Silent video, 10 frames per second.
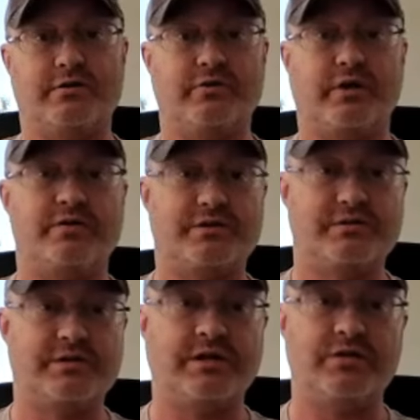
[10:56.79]

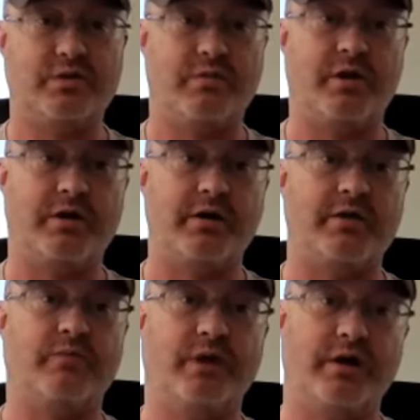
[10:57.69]
introductions into a market
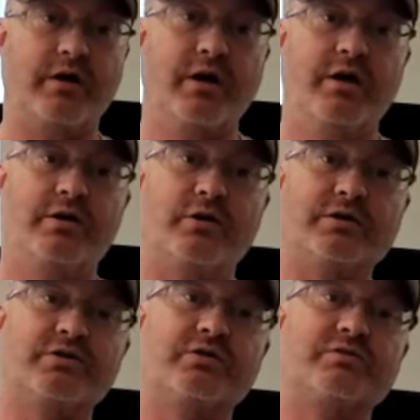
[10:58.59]
where you're
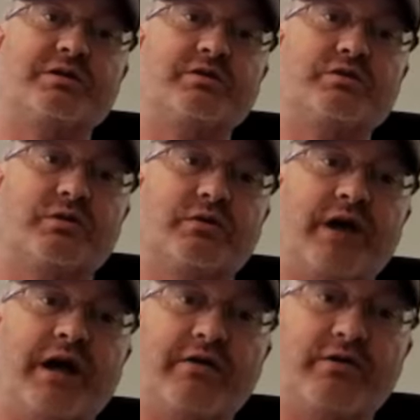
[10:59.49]
introducing sort of
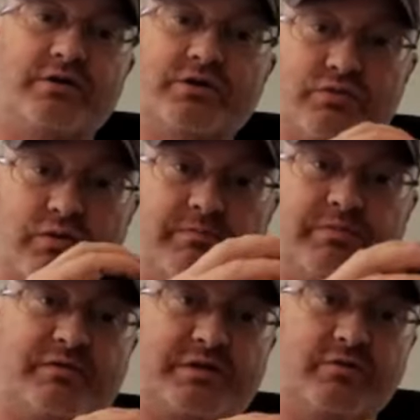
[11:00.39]
either a
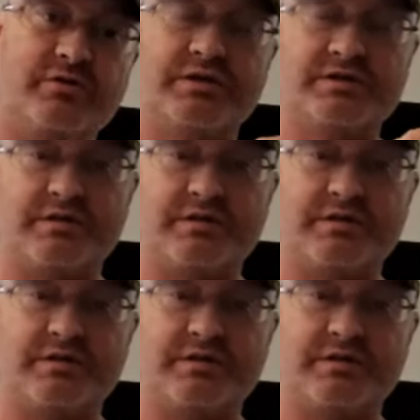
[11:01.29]
disruptive solution to